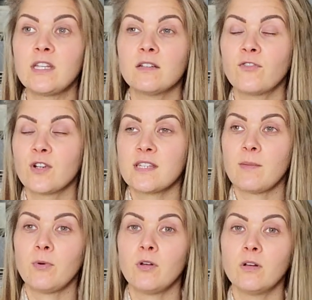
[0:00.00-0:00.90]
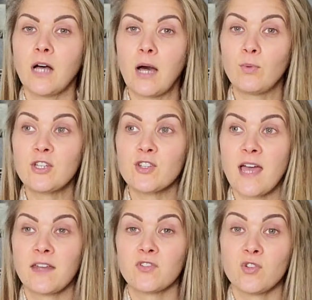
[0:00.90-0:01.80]
for example, we just
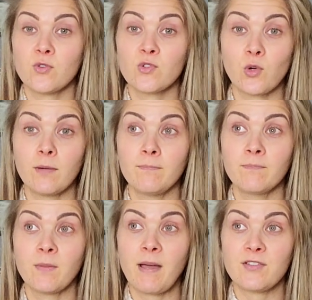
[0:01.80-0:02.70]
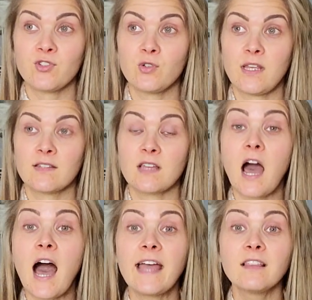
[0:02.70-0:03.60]
had a snowstorm the past 2 days.
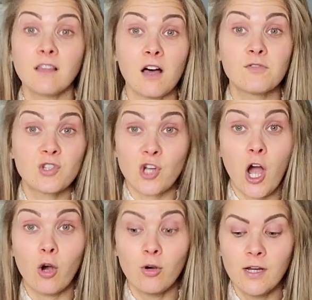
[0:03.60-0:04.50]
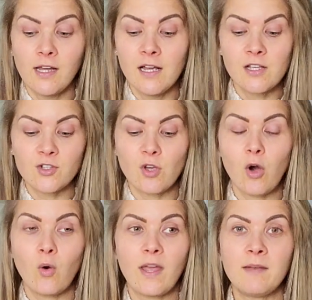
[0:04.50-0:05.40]
I love snow.
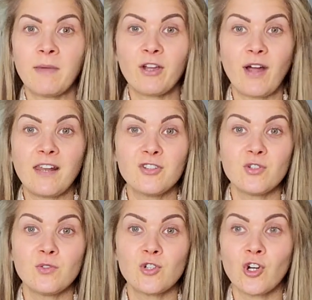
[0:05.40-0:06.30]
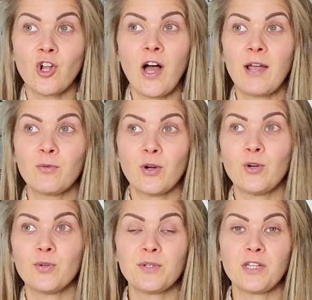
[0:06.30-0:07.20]
So in my gratitude journal, I
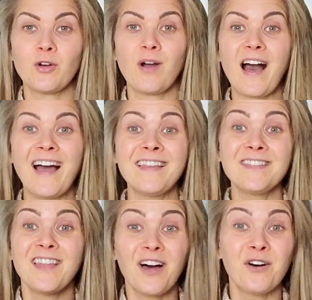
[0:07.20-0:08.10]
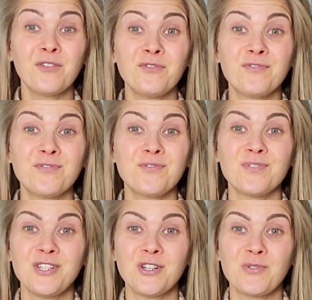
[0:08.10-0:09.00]
wrote, I love,
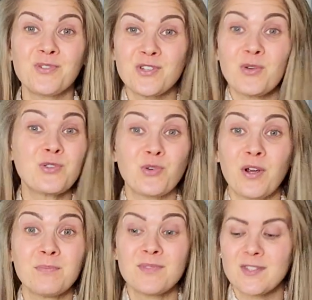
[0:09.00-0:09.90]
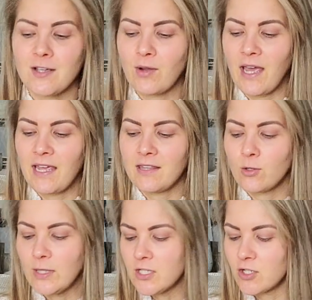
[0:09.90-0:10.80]
snowstorms, okay, in the
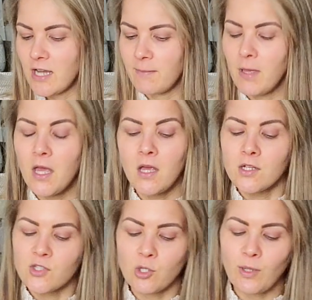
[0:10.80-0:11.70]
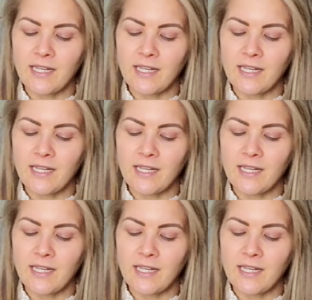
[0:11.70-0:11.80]
wintertime. So